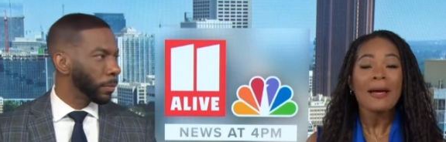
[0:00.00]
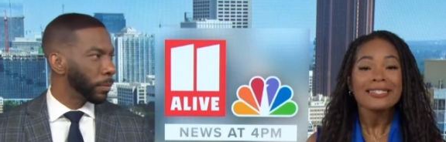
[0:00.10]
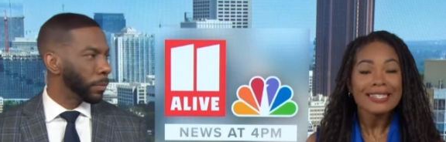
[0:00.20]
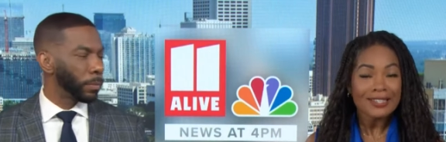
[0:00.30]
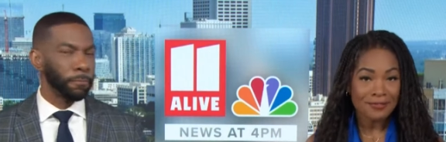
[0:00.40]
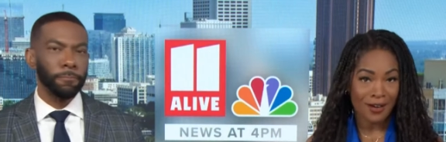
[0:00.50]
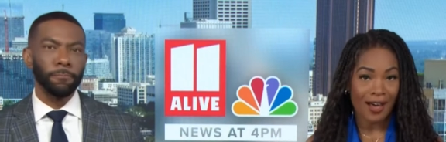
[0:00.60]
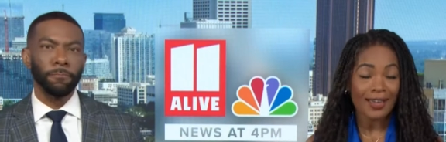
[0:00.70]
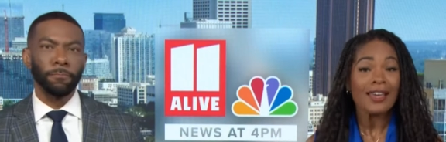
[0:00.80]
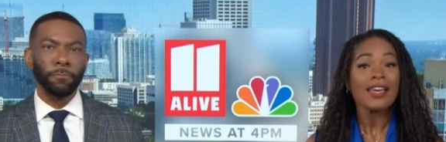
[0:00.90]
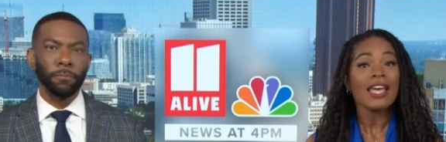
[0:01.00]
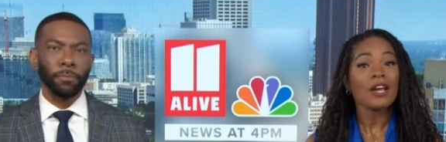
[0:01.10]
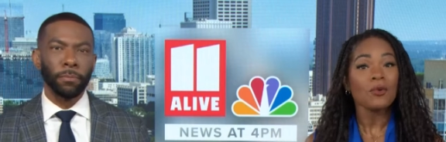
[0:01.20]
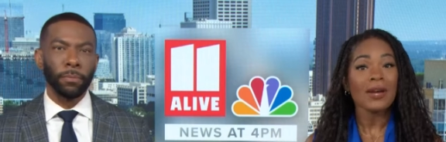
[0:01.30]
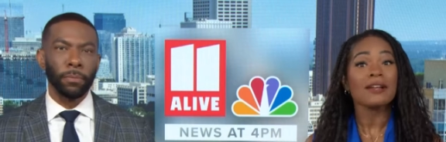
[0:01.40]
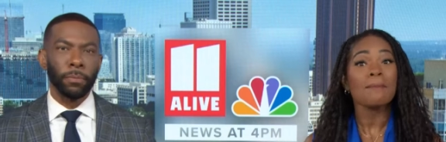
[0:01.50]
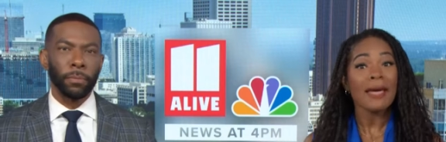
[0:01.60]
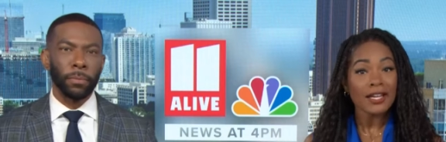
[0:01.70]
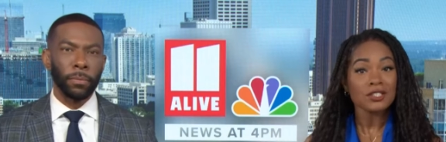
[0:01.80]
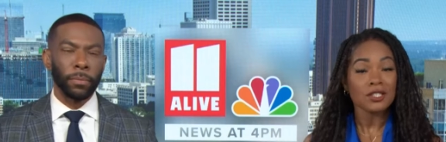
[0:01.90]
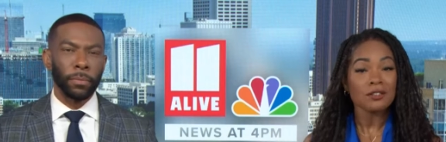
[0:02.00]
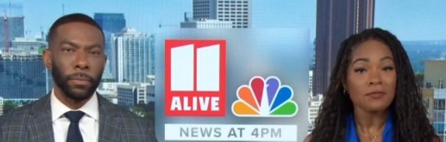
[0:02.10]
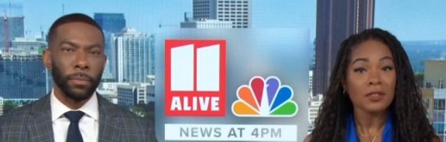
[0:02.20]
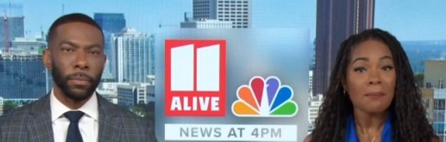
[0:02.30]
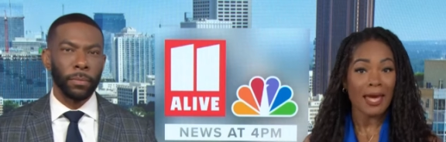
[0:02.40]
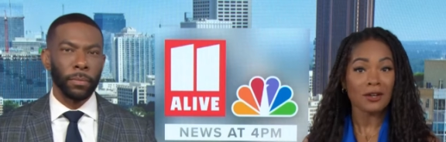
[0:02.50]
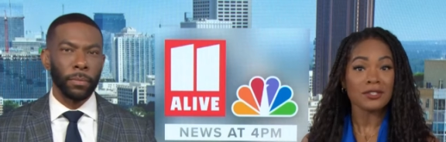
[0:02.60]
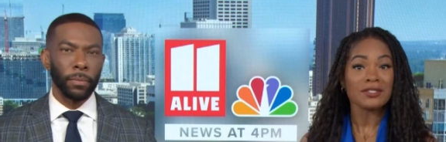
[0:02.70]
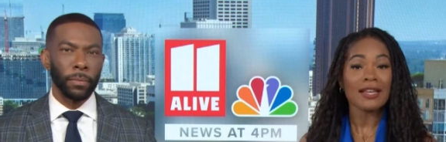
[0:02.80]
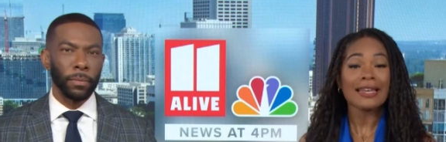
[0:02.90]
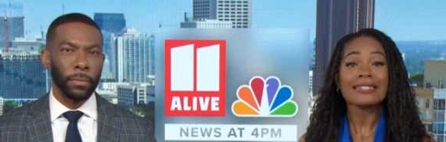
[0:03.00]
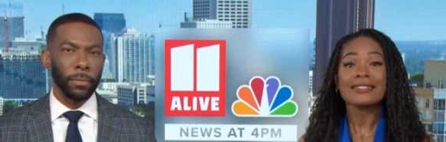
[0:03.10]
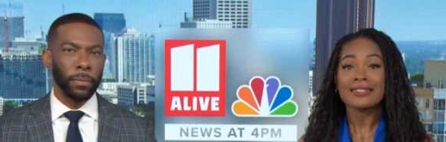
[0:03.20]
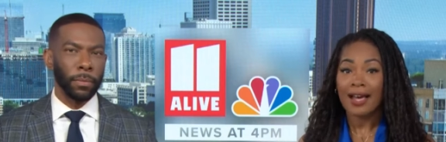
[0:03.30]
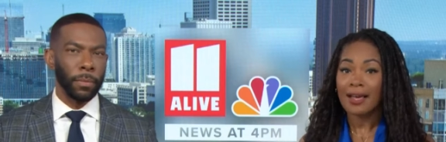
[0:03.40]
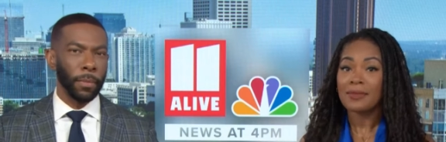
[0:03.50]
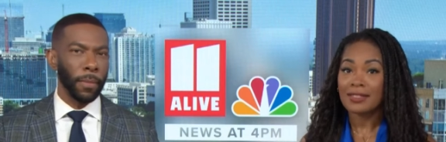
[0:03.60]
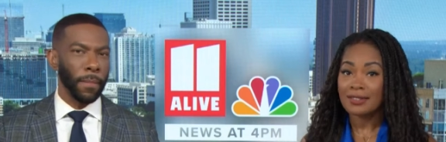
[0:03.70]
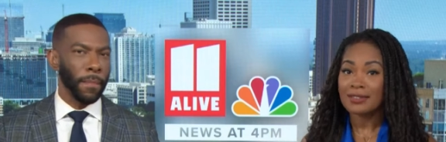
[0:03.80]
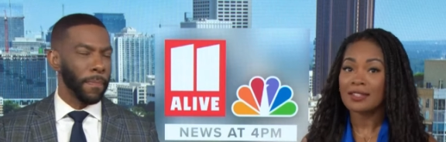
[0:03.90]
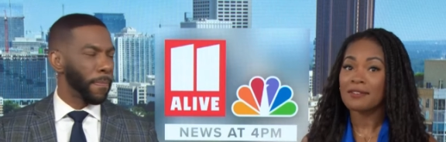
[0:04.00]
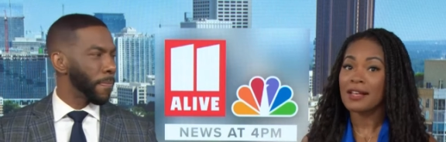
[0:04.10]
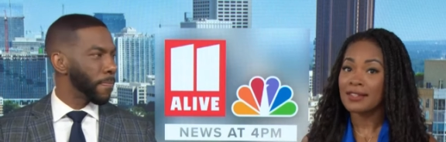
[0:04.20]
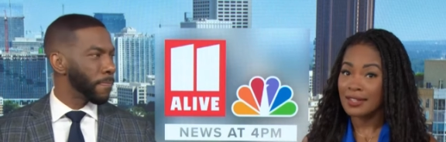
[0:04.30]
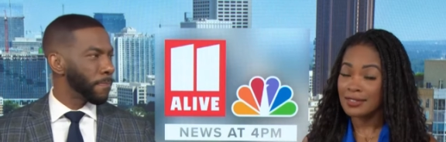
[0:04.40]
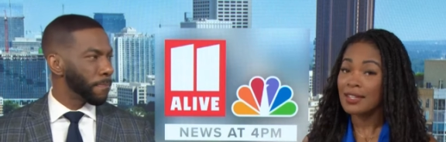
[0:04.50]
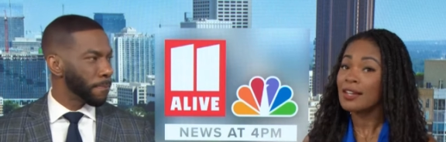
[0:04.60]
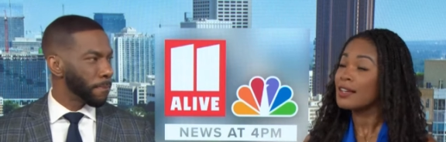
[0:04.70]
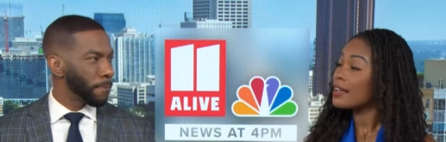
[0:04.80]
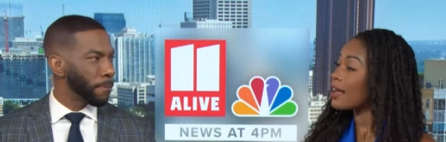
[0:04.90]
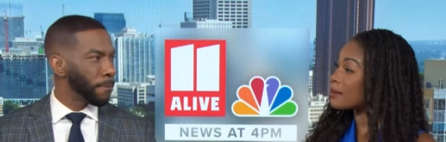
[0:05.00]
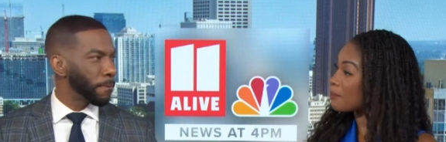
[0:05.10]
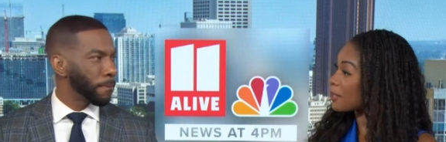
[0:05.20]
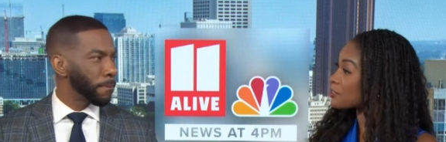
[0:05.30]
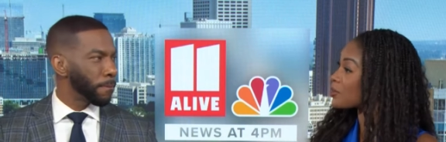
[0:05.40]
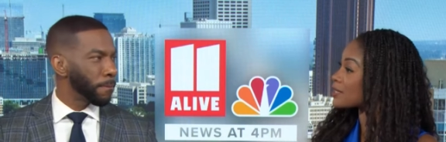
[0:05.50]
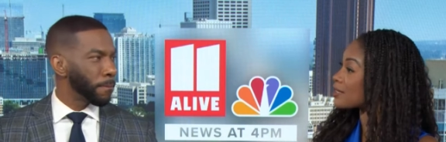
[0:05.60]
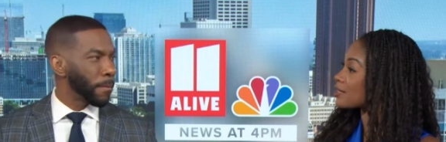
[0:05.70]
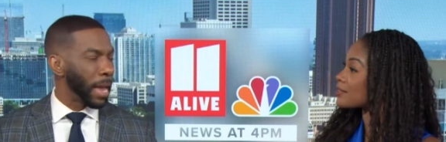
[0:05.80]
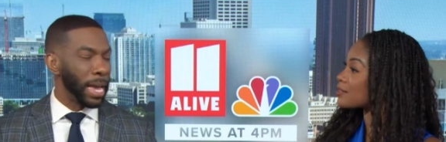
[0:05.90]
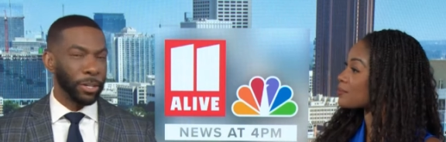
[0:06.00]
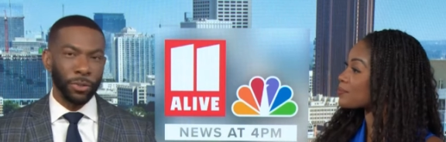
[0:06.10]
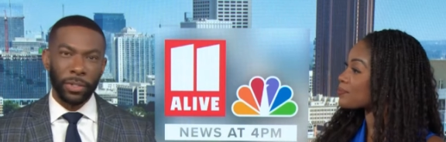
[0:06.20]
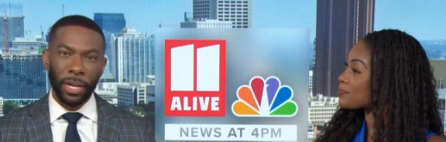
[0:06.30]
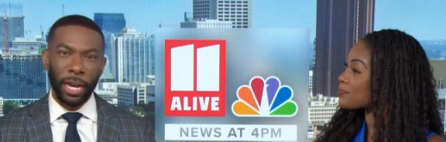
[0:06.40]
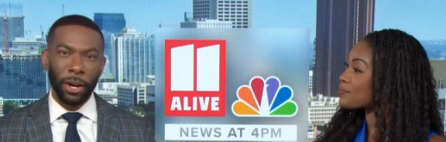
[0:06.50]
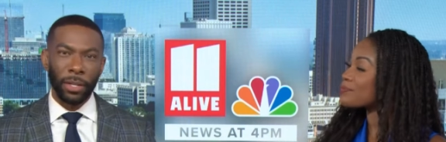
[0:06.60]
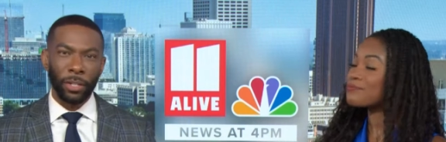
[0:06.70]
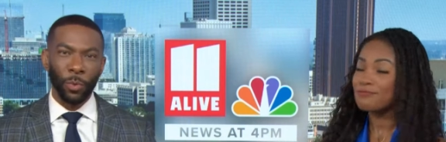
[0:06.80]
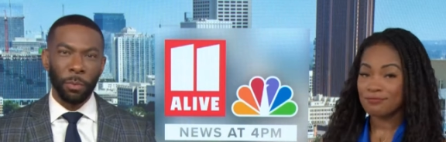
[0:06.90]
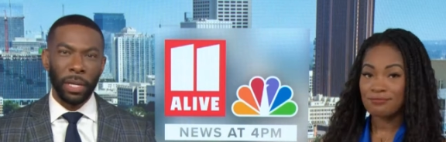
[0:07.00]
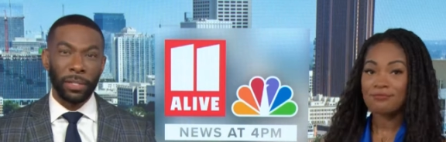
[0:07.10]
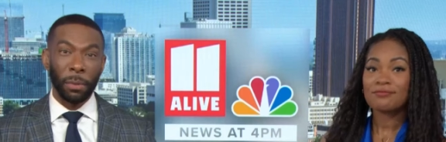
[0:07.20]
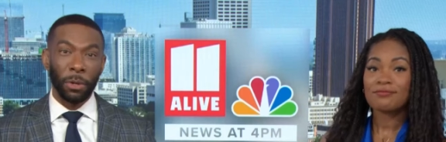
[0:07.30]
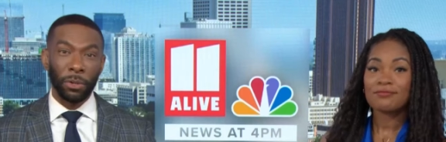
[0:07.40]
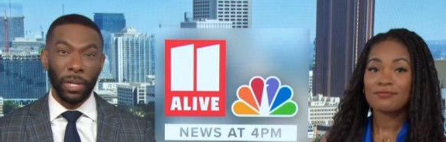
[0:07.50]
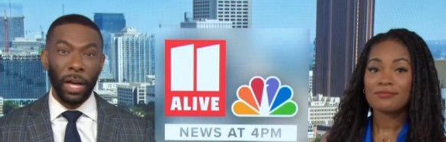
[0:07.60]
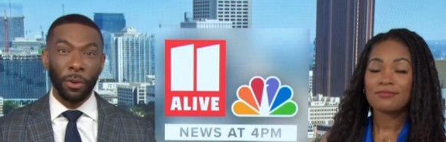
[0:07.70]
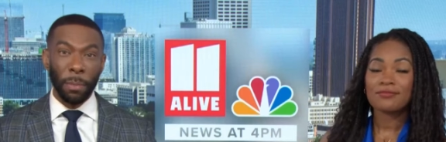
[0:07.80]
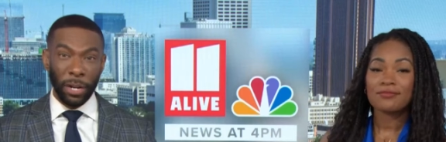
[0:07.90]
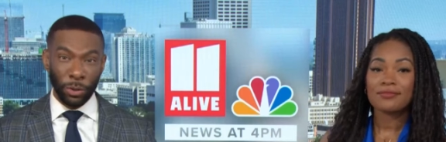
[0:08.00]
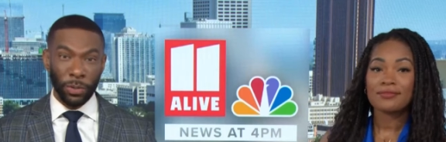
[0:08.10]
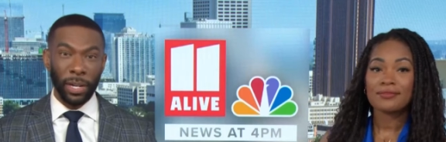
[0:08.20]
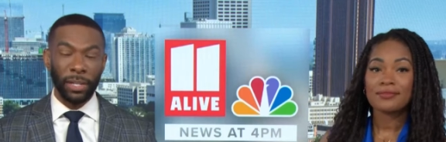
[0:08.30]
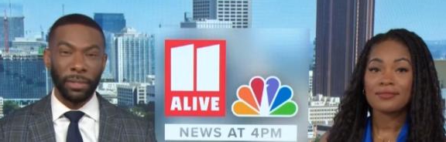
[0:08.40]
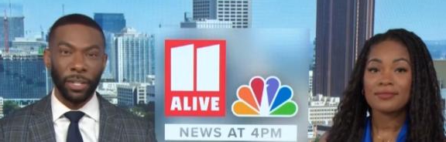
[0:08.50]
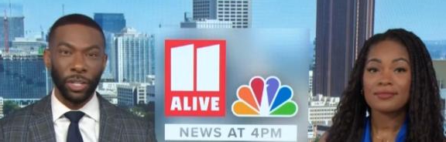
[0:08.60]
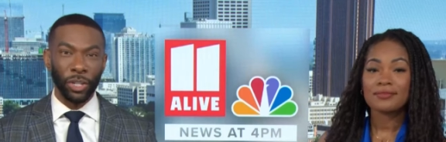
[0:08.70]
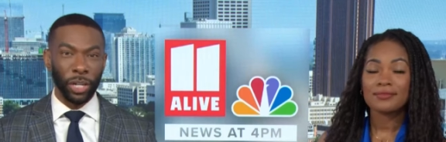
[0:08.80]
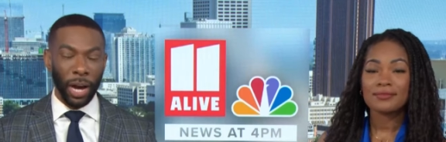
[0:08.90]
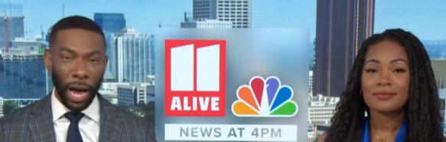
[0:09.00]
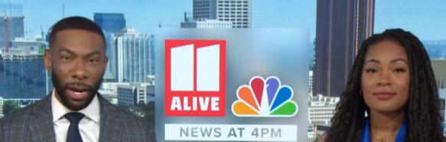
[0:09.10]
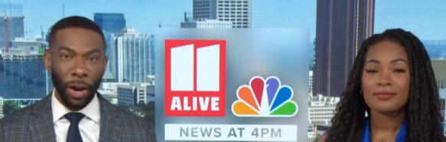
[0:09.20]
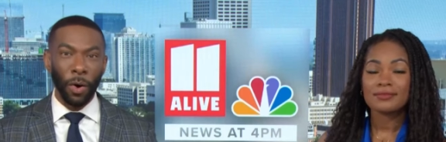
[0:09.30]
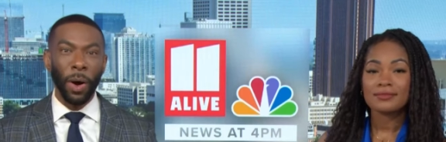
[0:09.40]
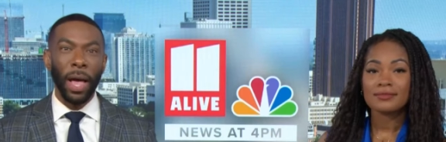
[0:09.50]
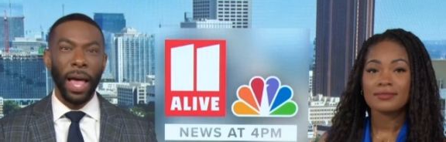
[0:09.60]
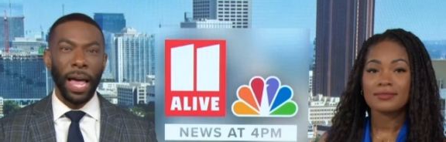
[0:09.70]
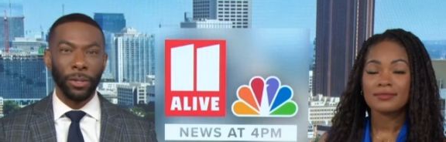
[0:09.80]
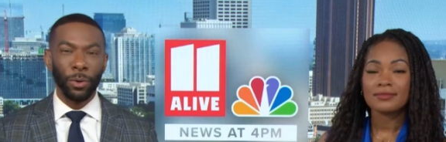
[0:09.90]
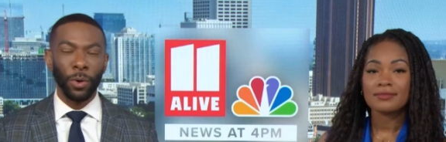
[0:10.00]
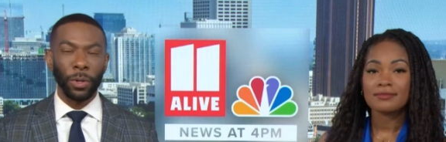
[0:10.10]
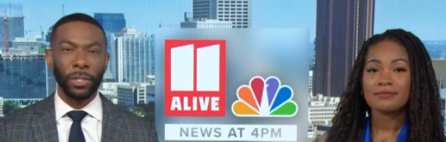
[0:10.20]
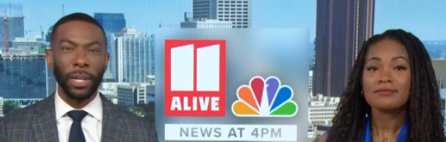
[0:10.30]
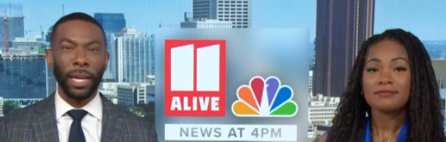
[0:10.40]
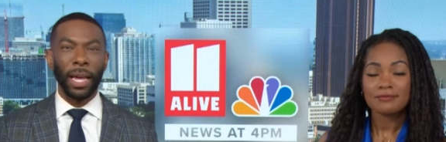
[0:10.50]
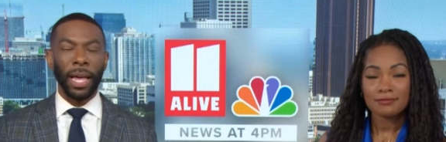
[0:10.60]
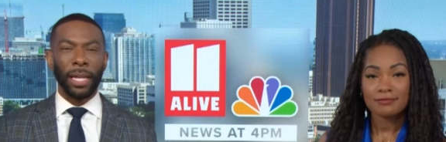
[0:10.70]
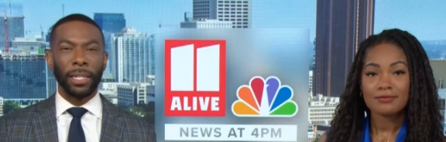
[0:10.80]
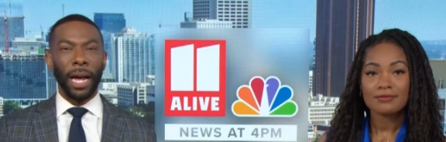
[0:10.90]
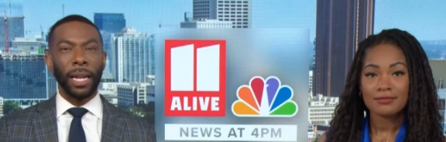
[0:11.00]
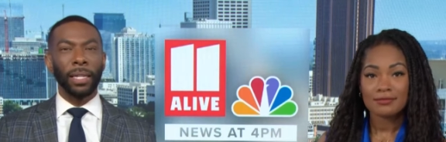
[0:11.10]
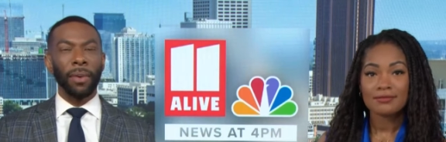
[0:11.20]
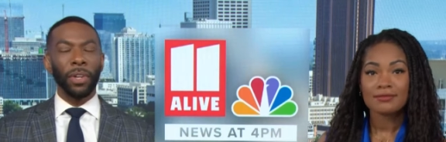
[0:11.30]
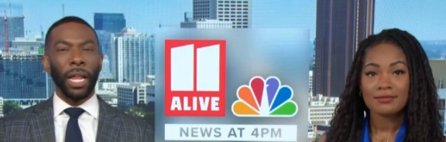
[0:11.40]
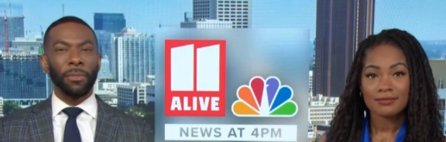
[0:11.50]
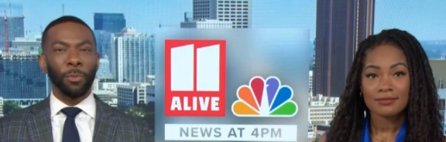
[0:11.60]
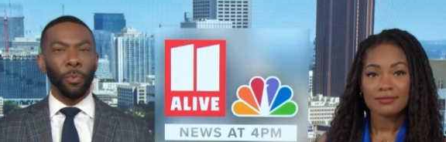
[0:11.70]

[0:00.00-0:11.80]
Speaker 1: identify and create a mansion for the mayor, saying it's time that the city of Atlanta had a mayor's residence.
Speaker 2: Interesting here. This would be similar to other major cities such as Chicago and New York City. Tonight, 11 Alive's